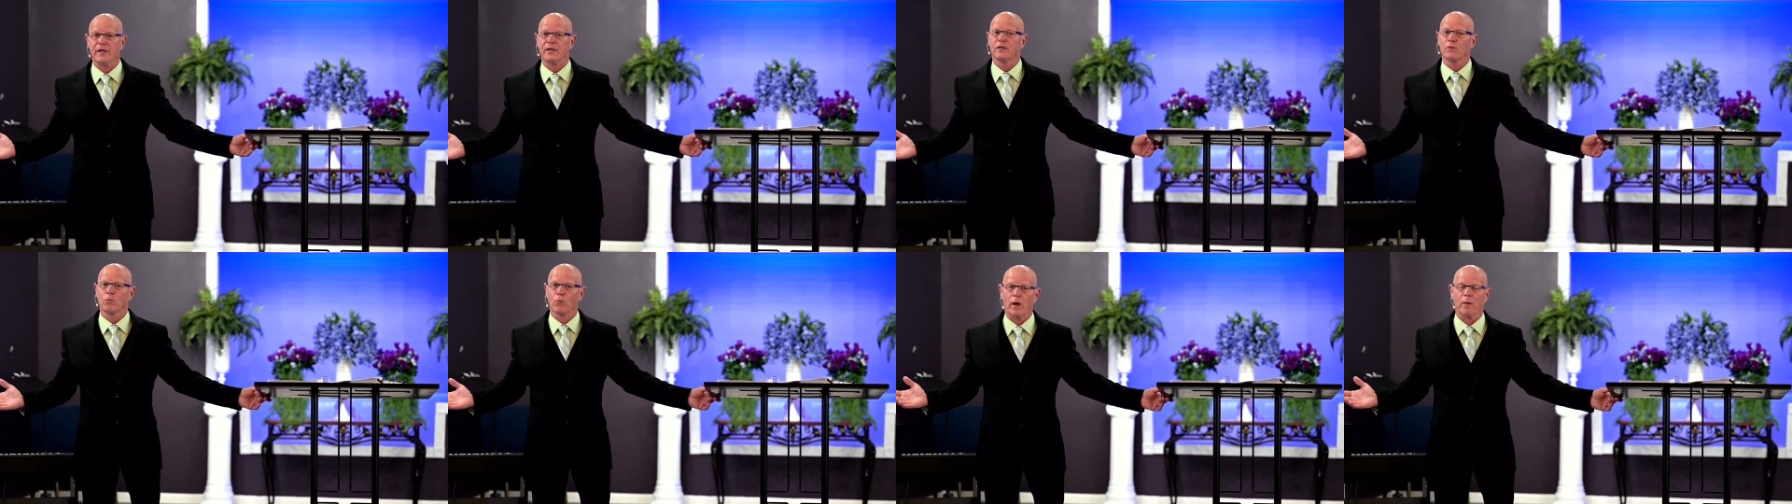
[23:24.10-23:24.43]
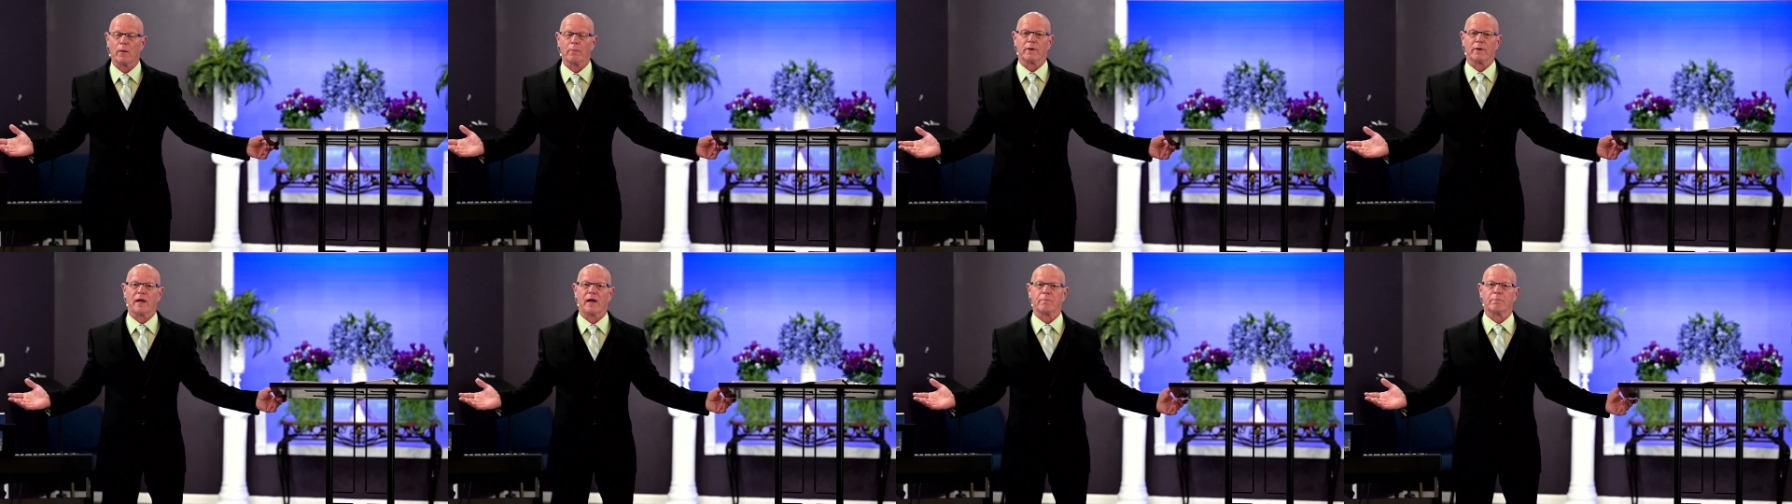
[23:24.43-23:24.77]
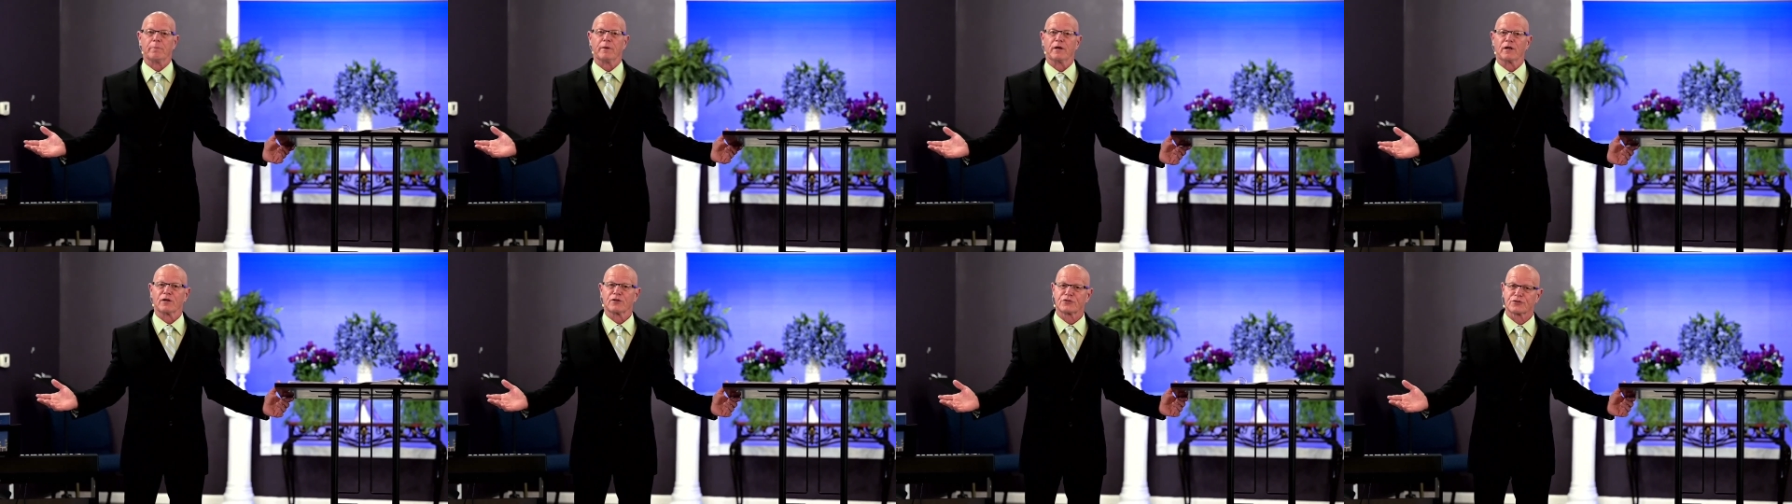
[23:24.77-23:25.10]
women have
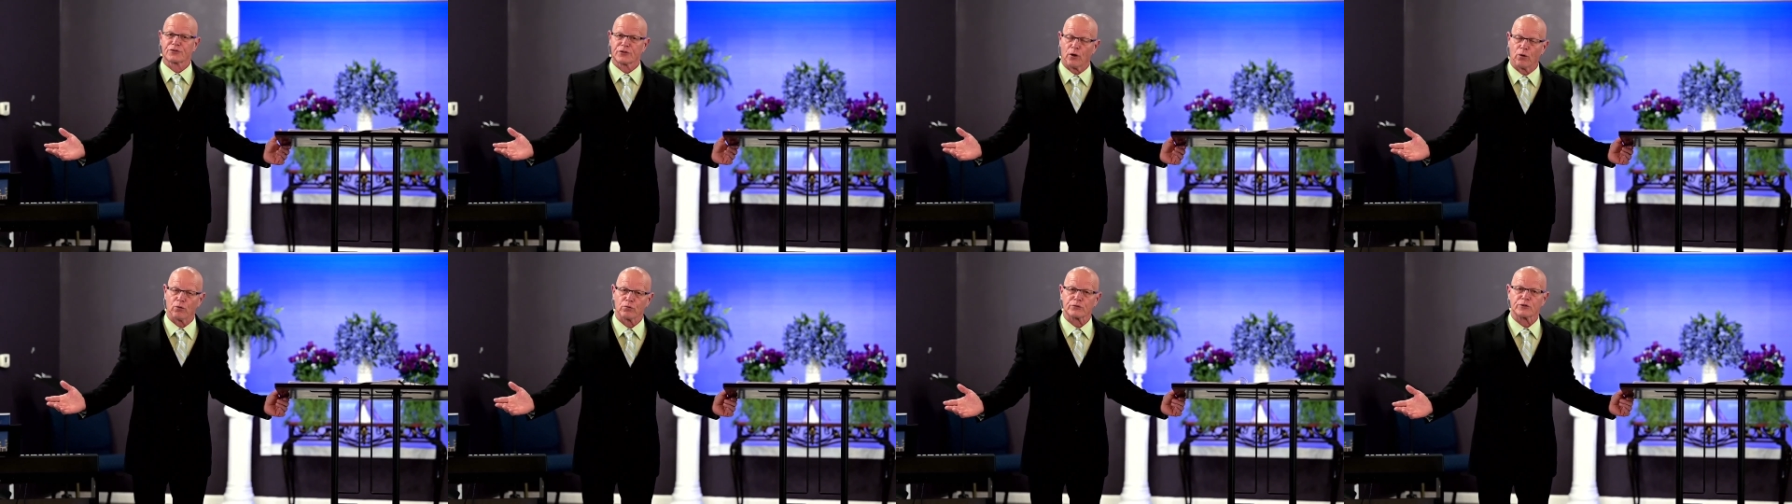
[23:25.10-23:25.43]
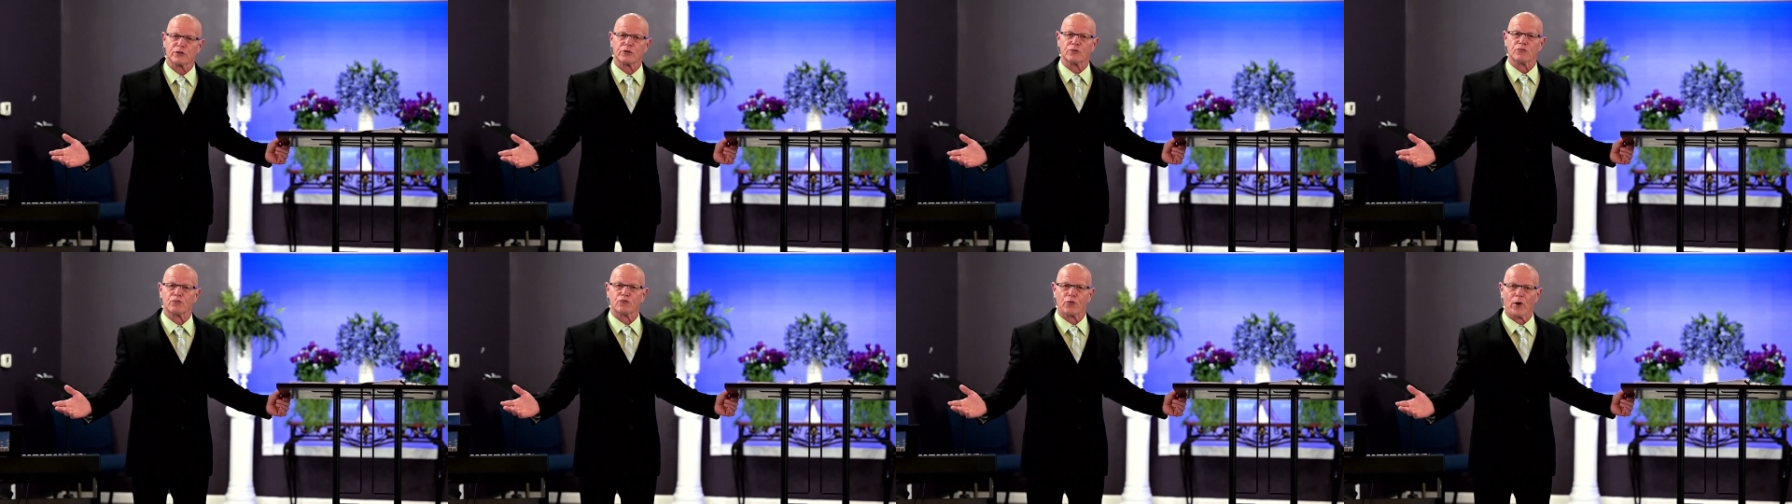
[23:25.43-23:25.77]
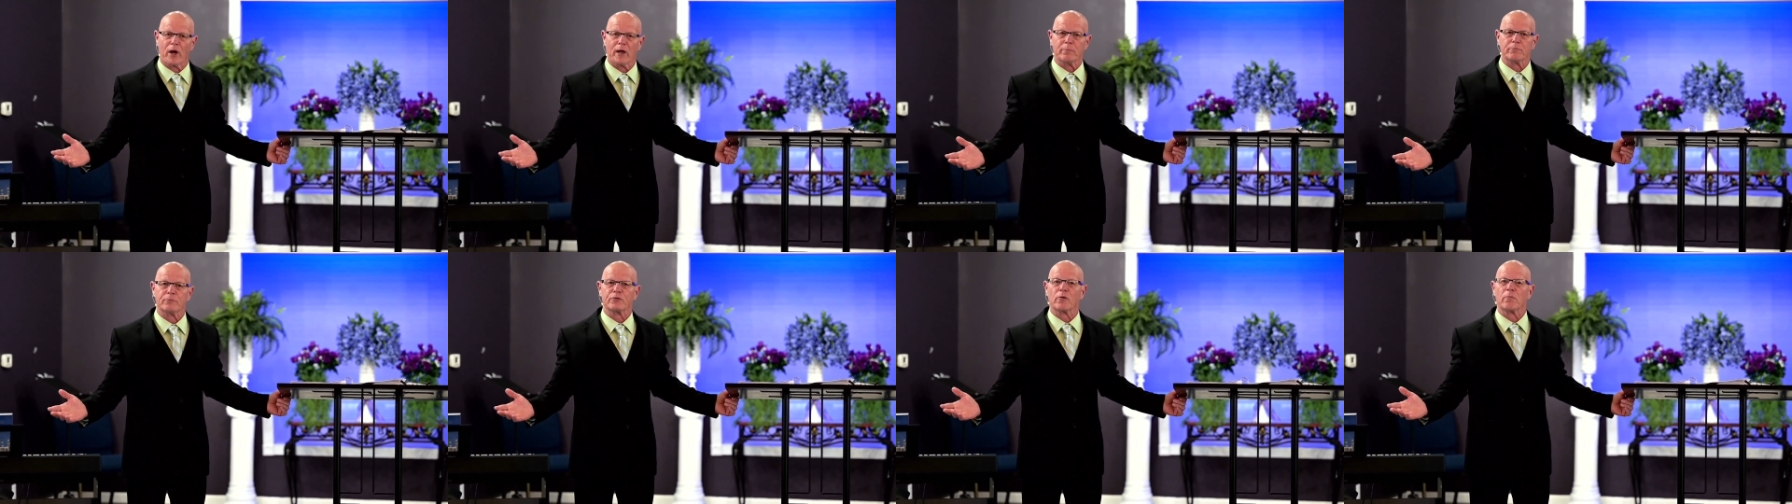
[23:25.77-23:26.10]
been assaulted,
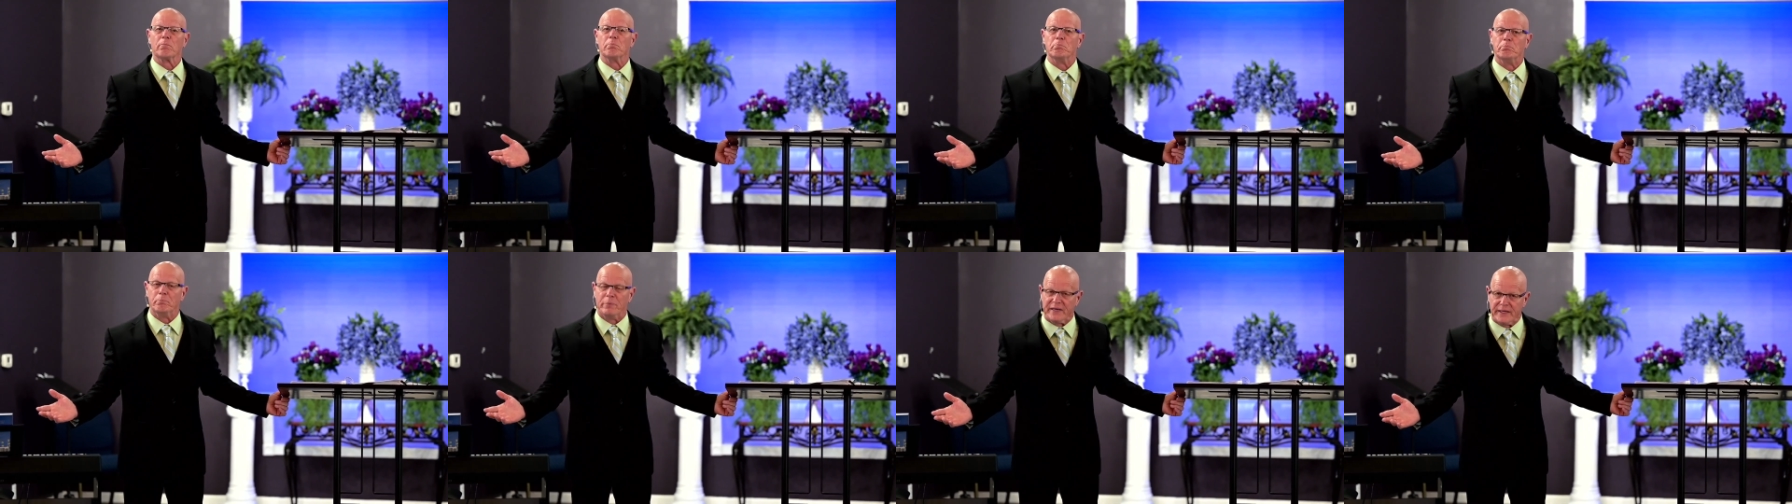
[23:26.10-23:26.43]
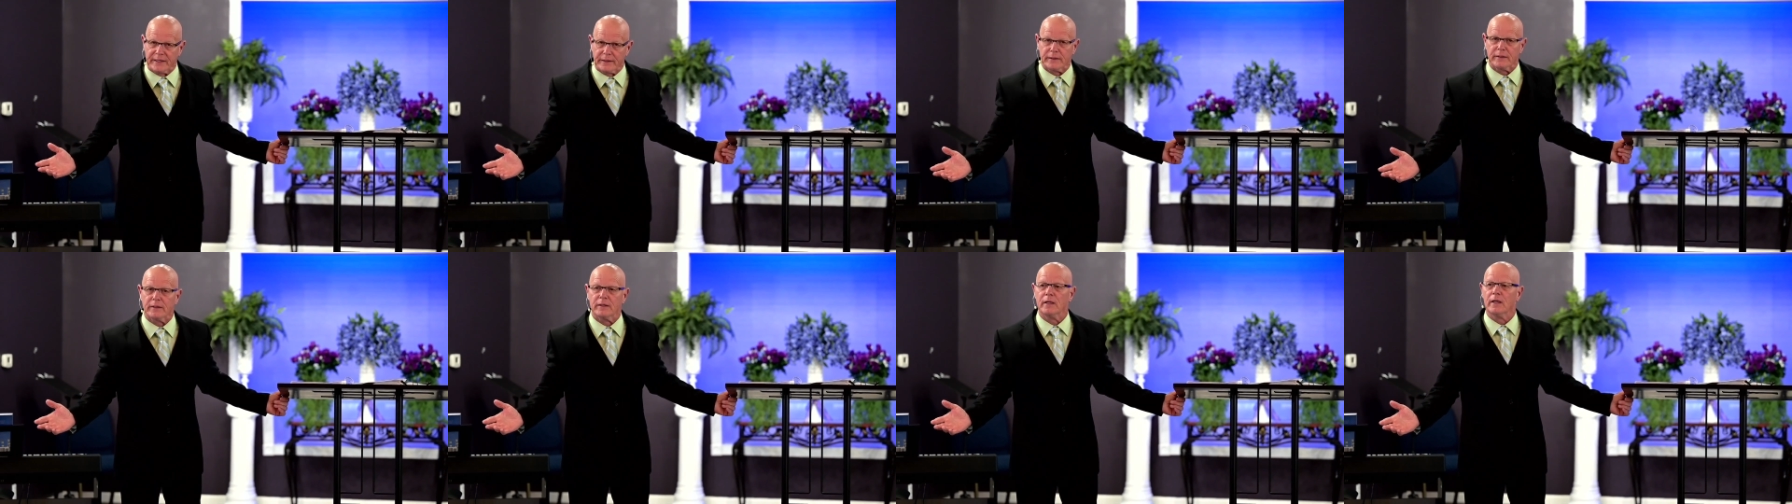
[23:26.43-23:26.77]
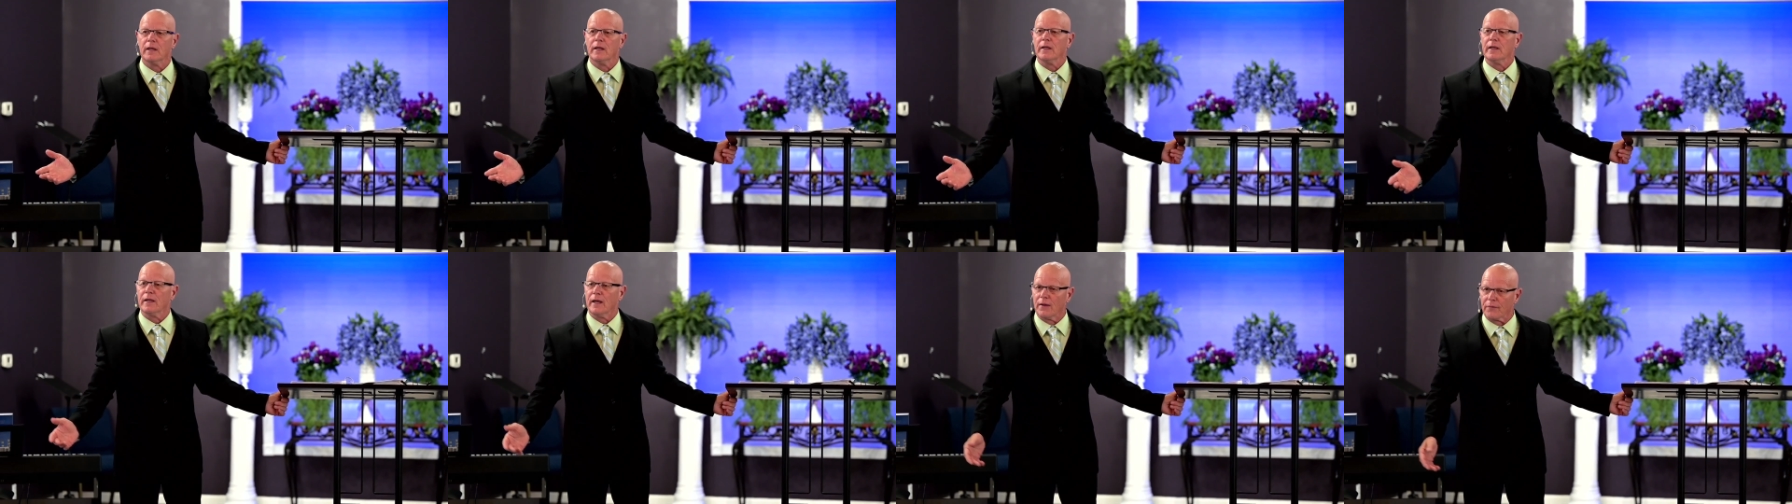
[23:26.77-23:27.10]
raped, or beaten
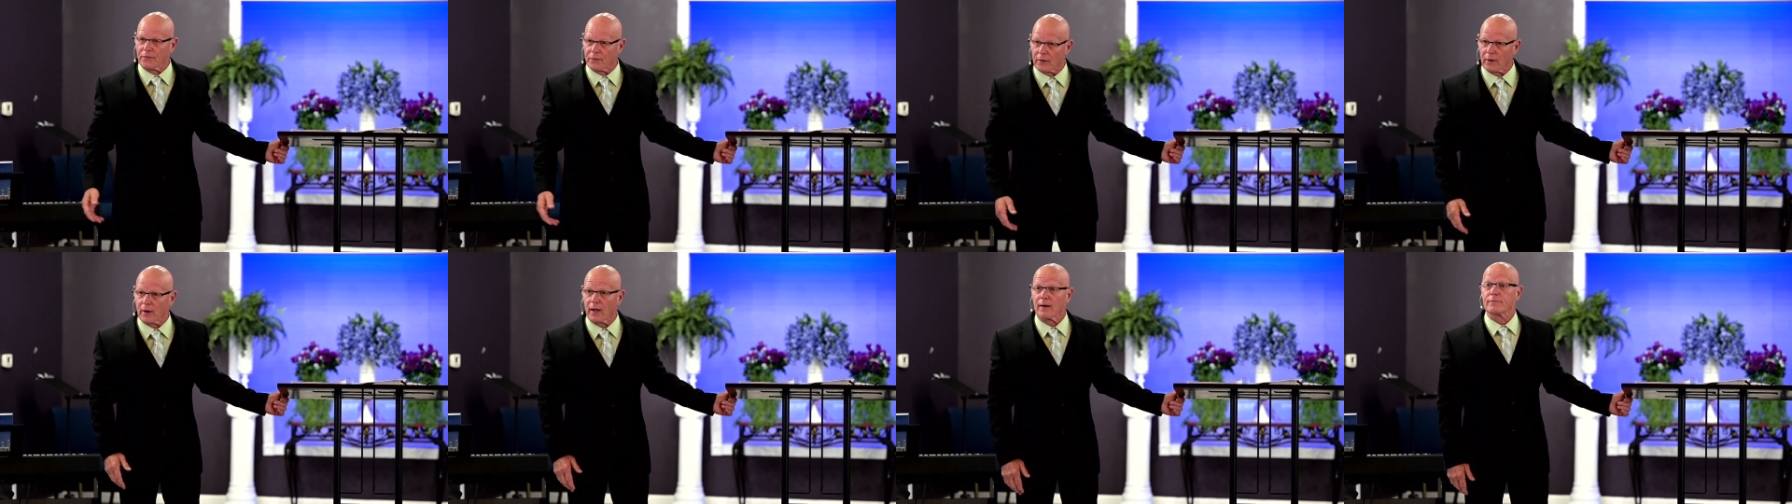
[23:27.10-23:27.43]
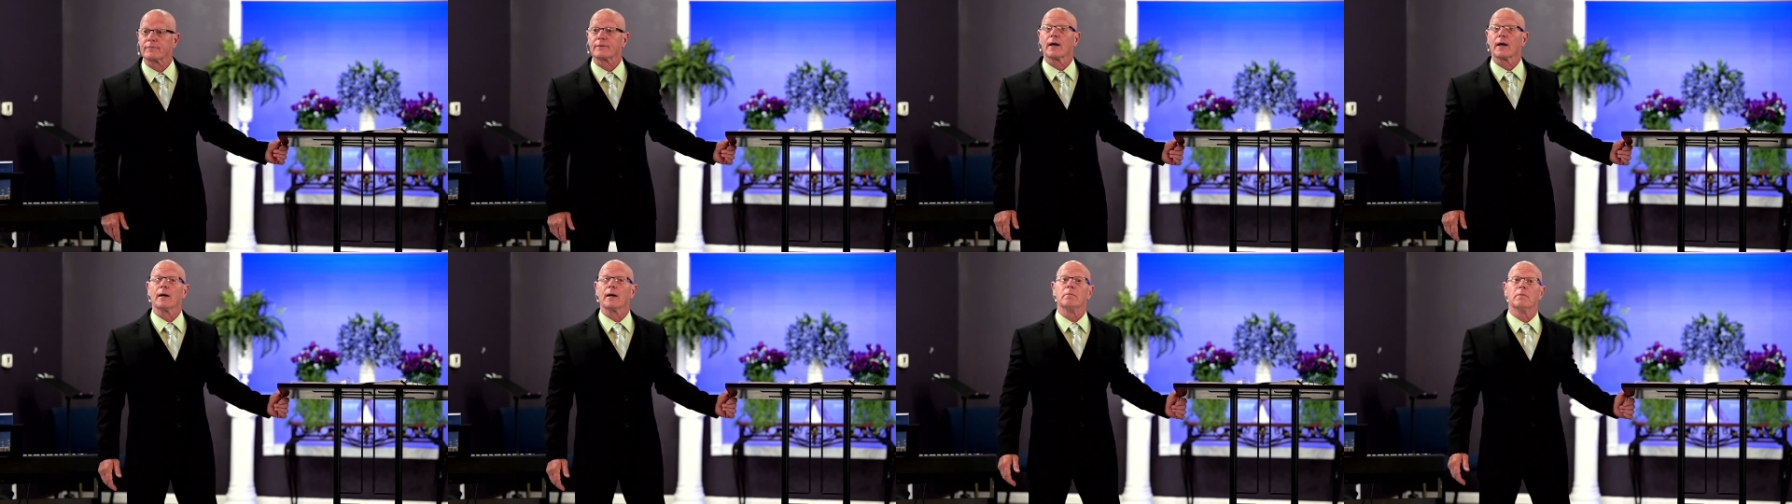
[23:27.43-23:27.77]
in their lifetime.